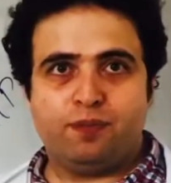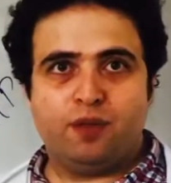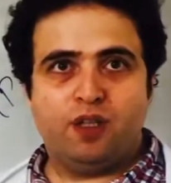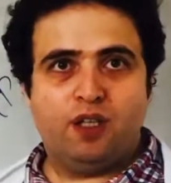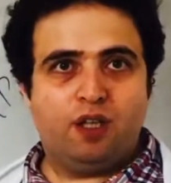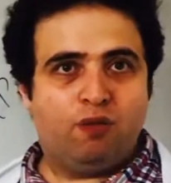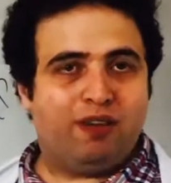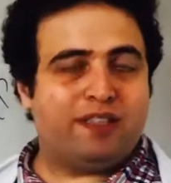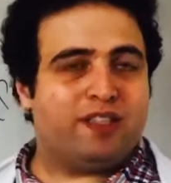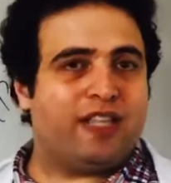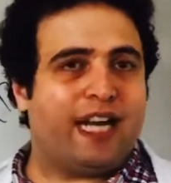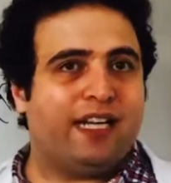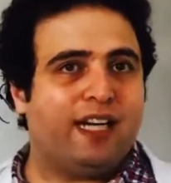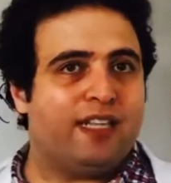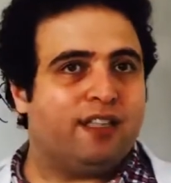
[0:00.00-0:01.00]
What's the
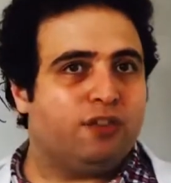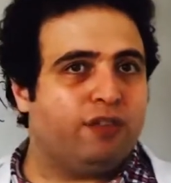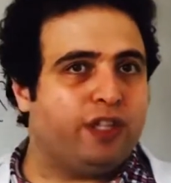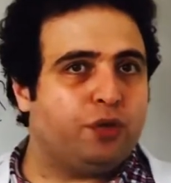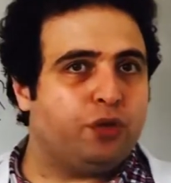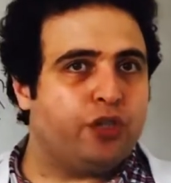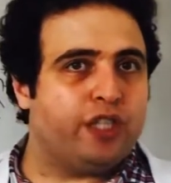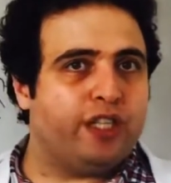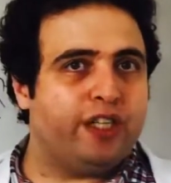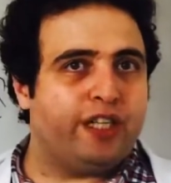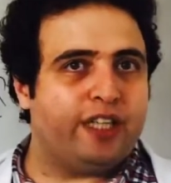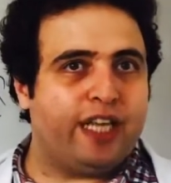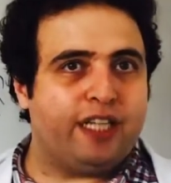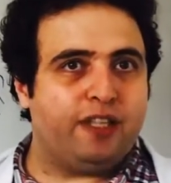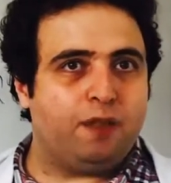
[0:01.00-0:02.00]
another way to generate
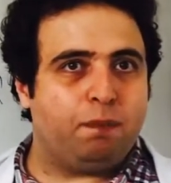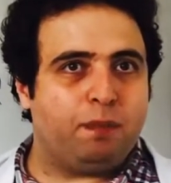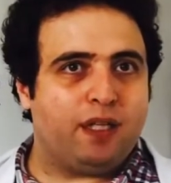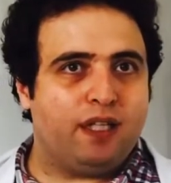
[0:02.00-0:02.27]
ATP?